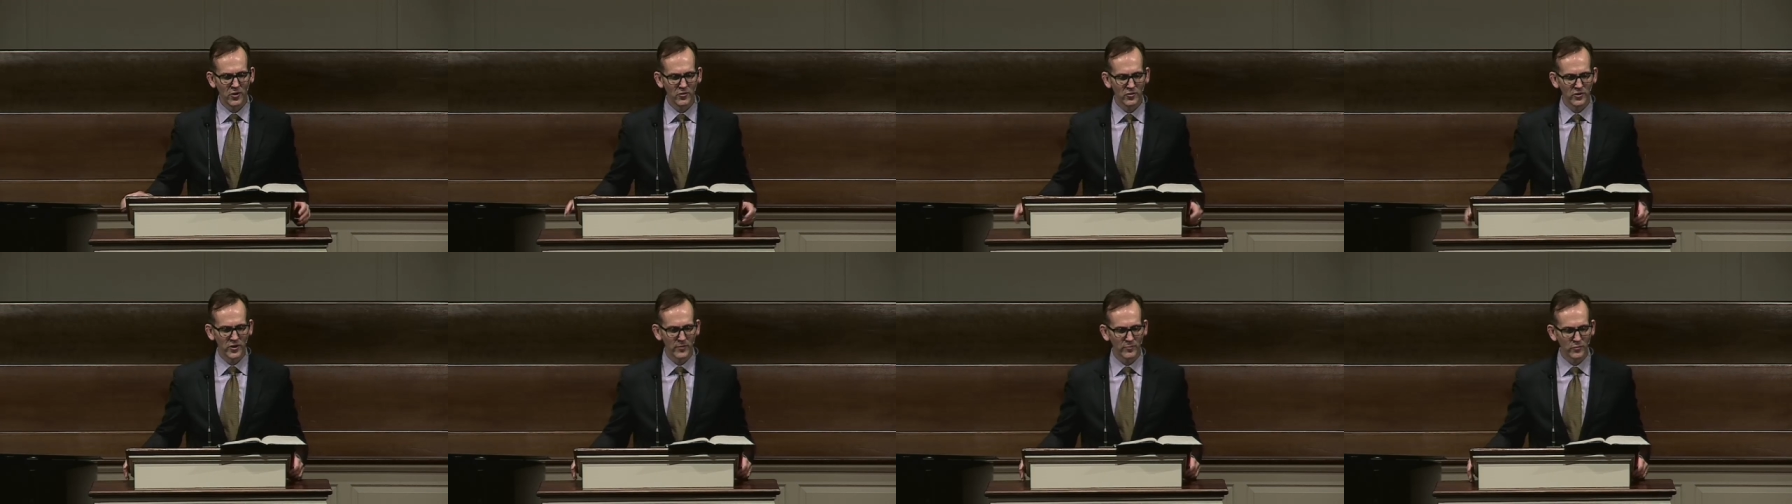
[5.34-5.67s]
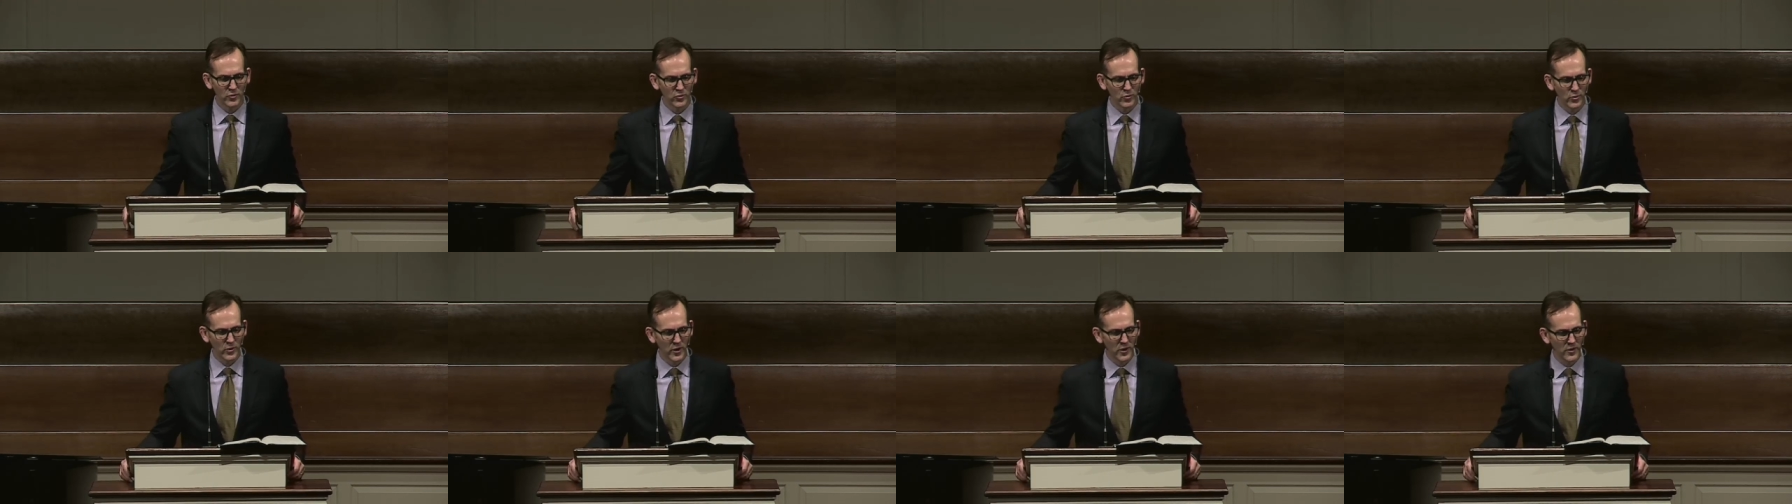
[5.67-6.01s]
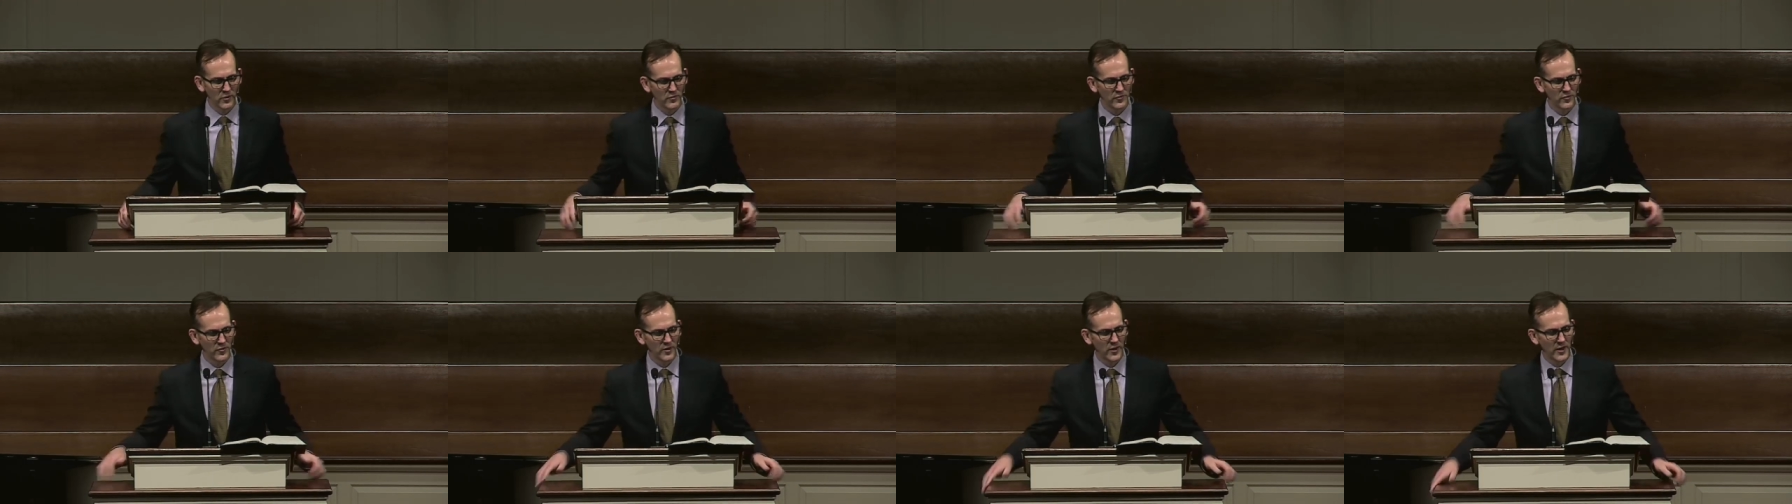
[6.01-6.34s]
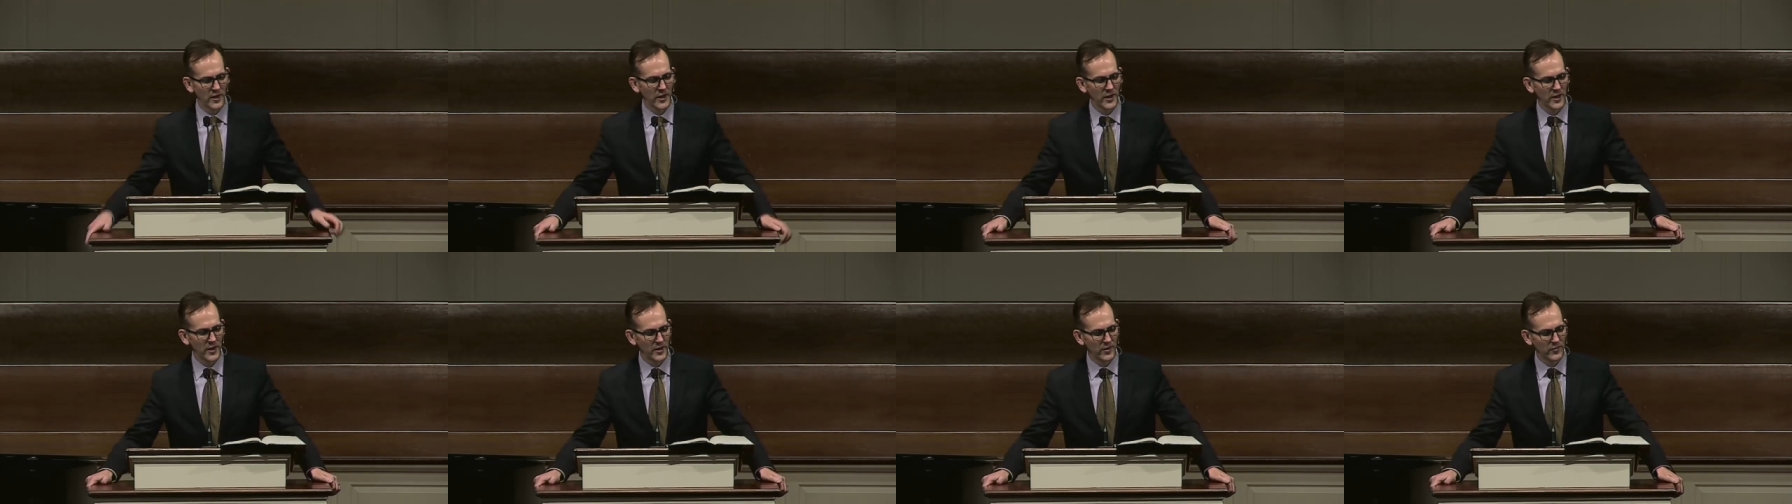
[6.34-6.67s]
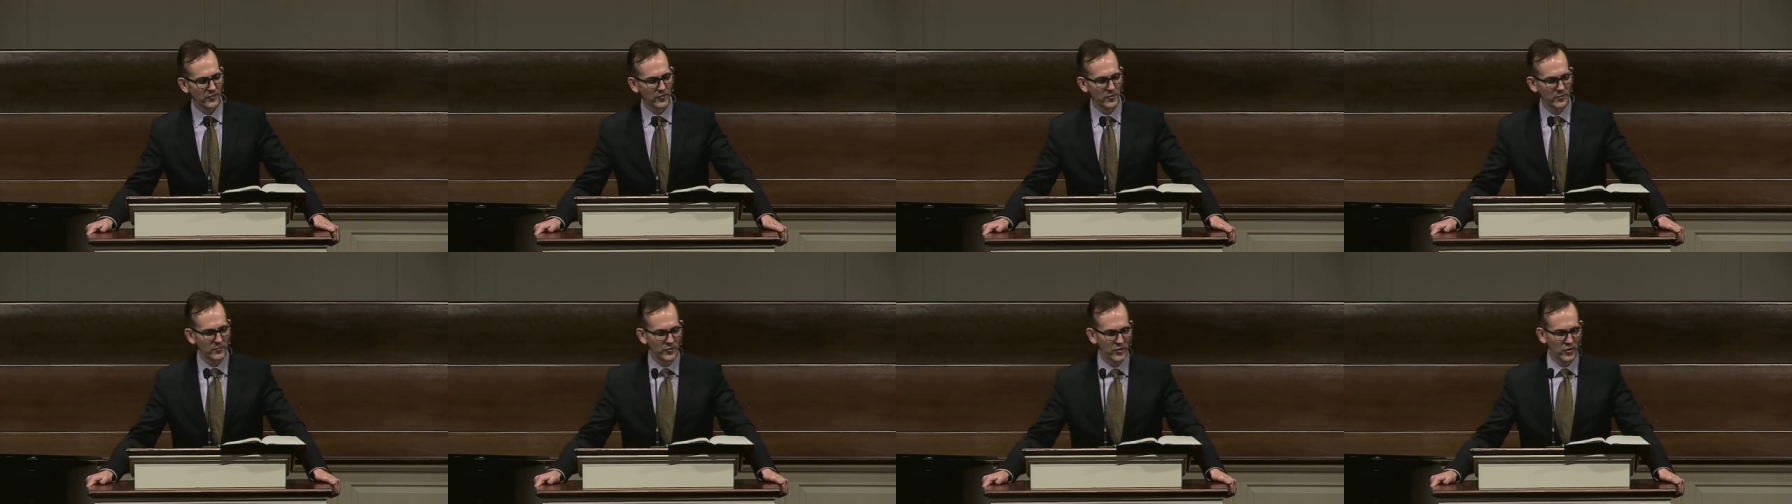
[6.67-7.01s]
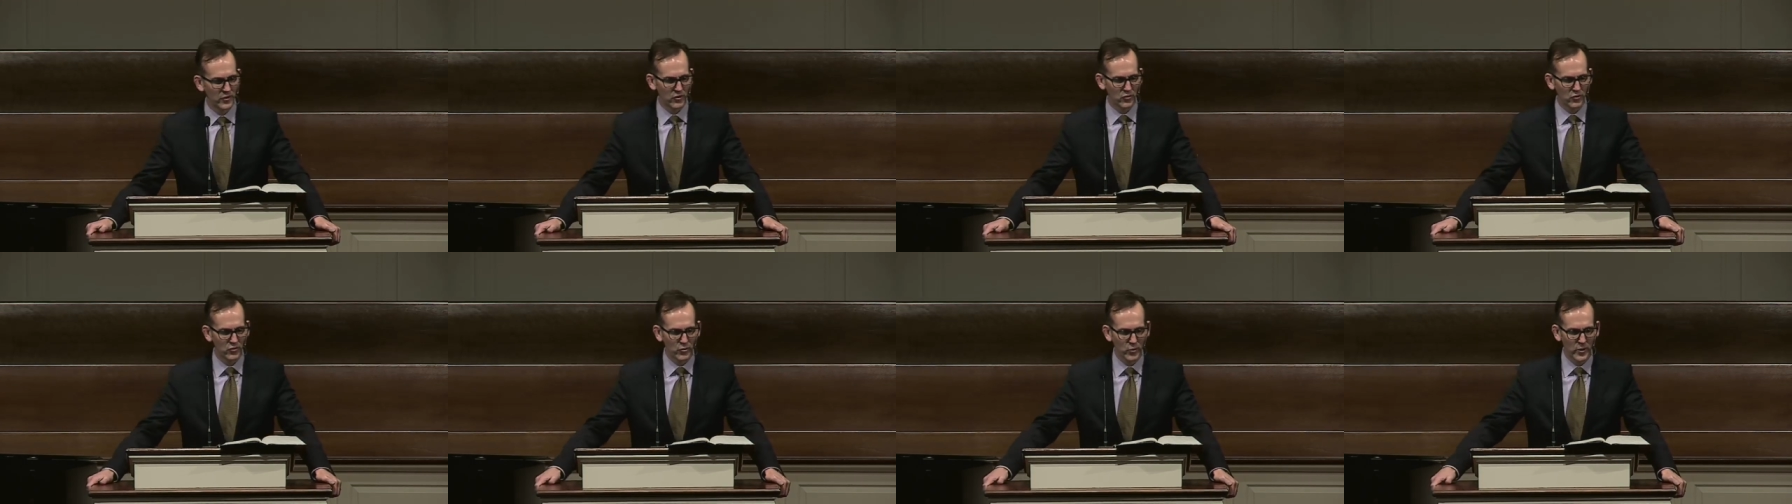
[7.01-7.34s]
John chapter 12, and from
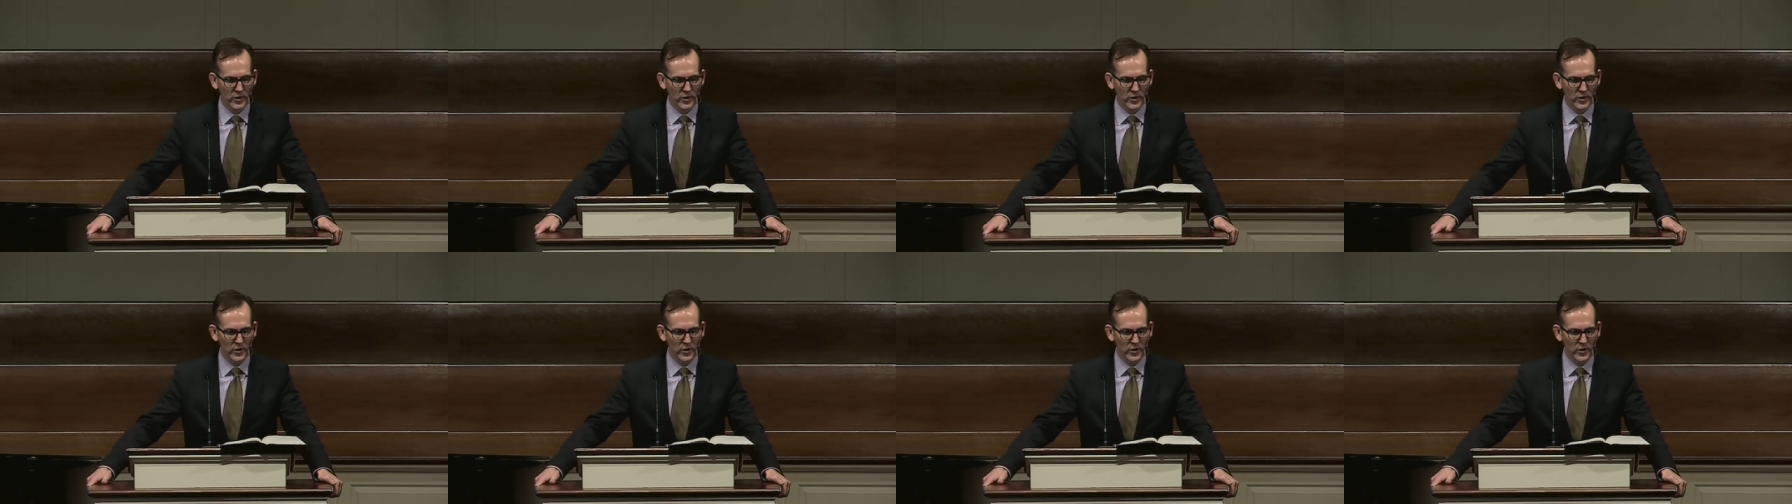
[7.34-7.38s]
verses